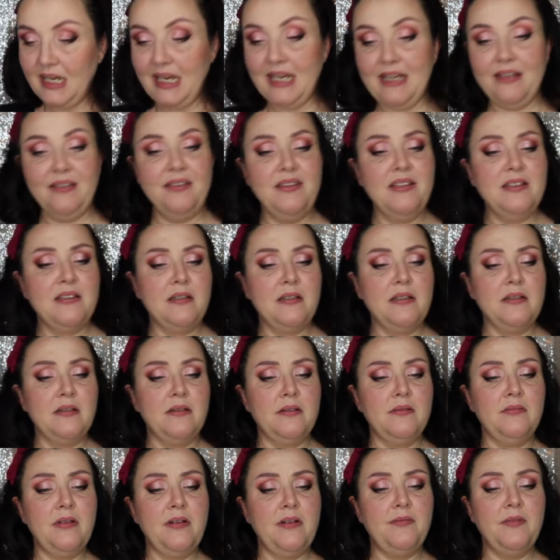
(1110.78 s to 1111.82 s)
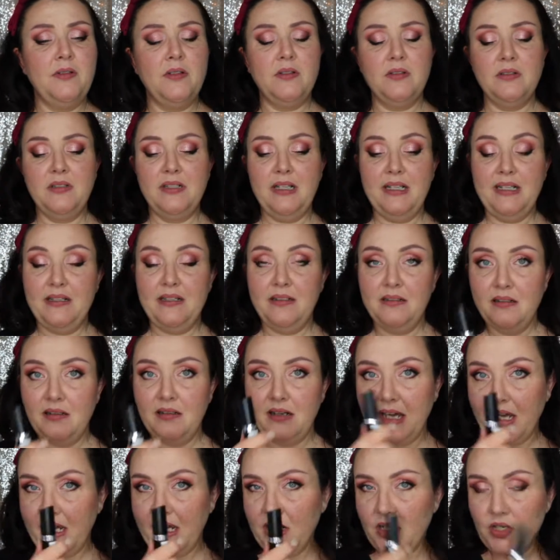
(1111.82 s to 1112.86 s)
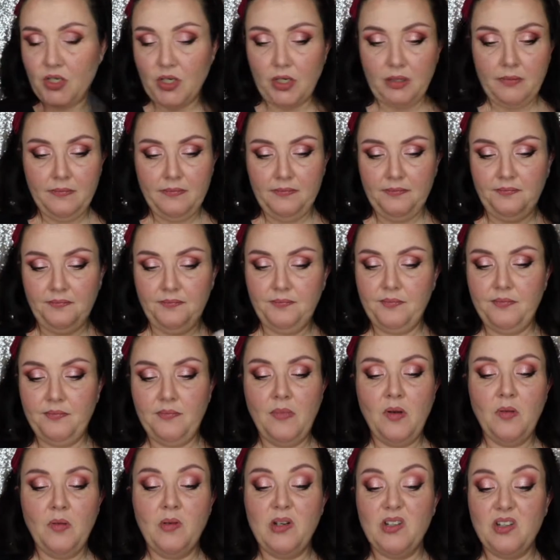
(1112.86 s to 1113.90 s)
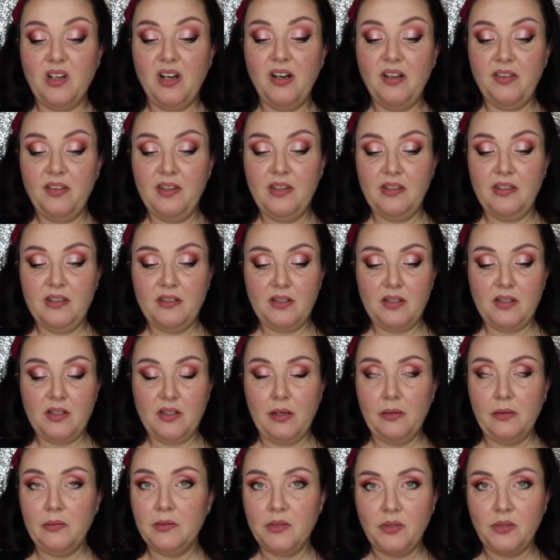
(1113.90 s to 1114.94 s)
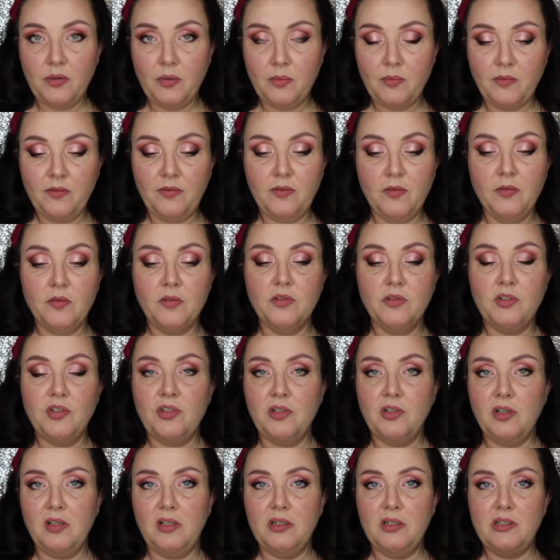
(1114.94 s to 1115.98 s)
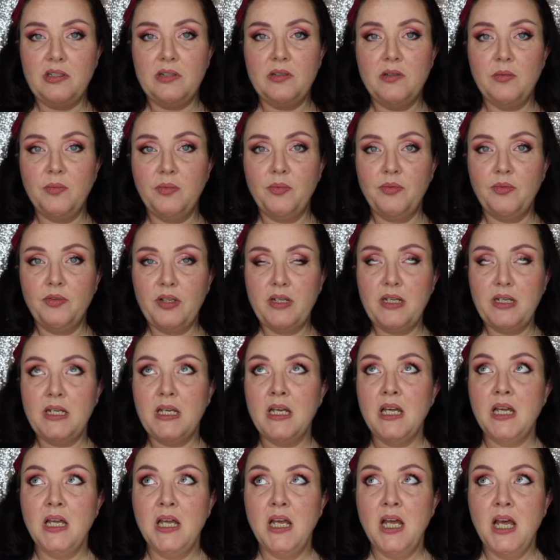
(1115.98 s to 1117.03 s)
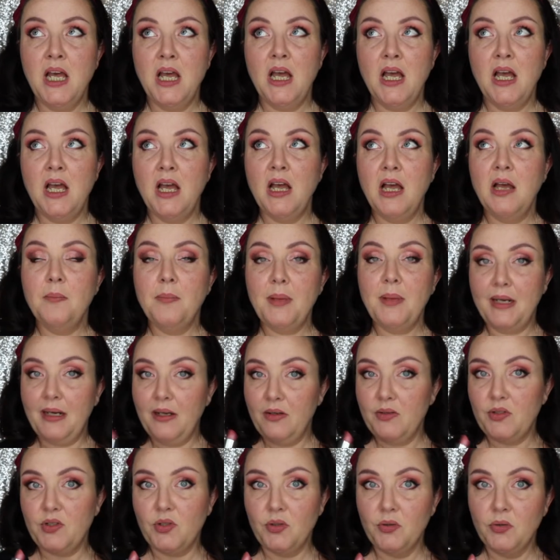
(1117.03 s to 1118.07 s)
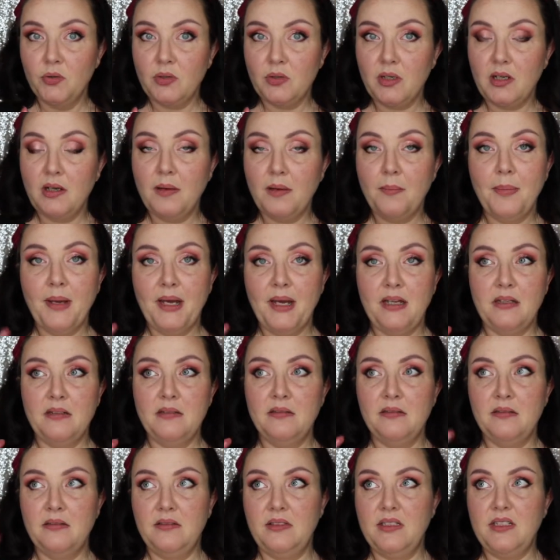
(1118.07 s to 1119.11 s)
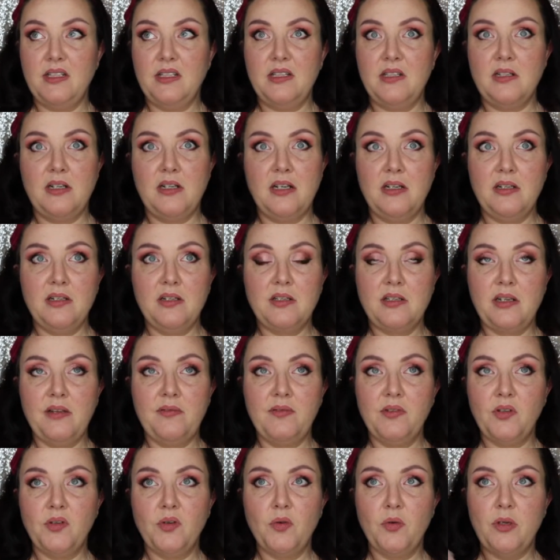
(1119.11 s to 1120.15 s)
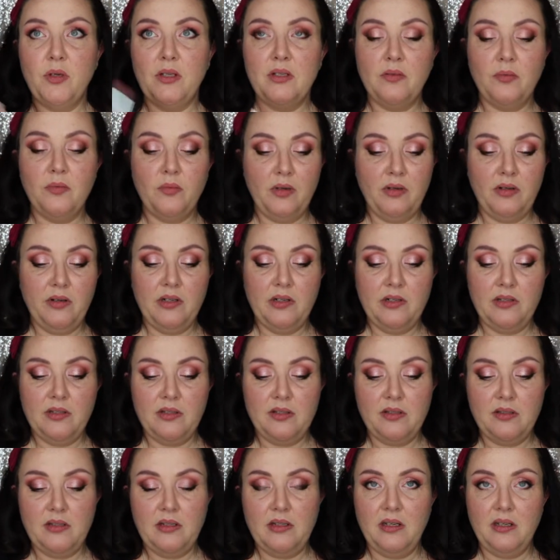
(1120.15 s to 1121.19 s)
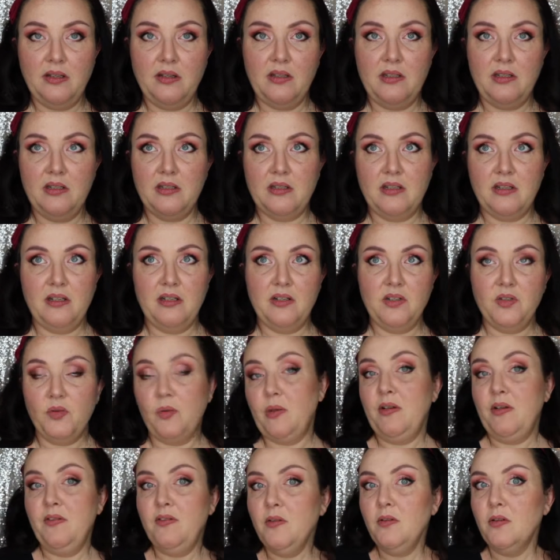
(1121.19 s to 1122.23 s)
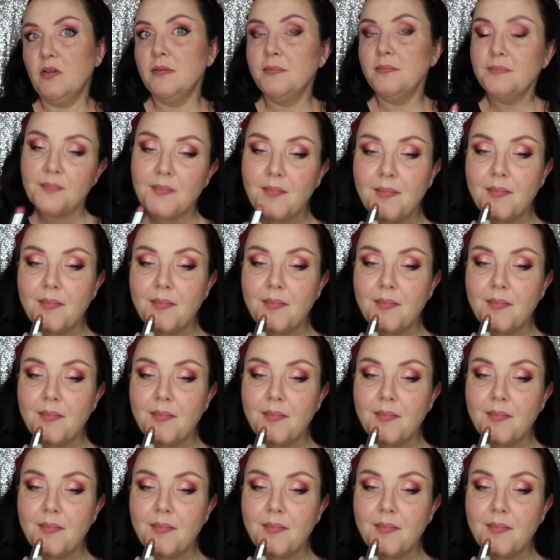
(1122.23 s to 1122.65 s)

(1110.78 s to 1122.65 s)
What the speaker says: And this is a Revlon in Asia, which I think is a total dupe for Charlotte Tilbury Pillow Talk, but this is like £7, whereas the other is like 24.